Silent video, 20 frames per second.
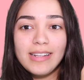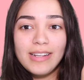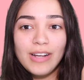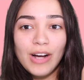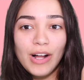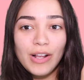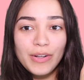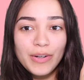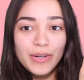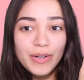
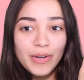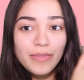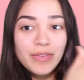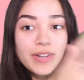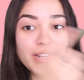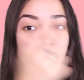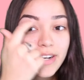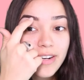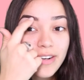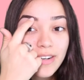color
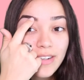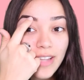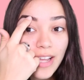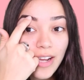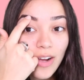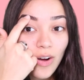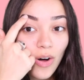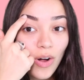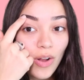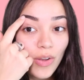over here,
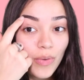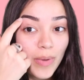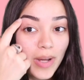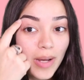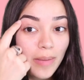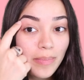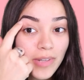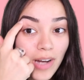like all the way up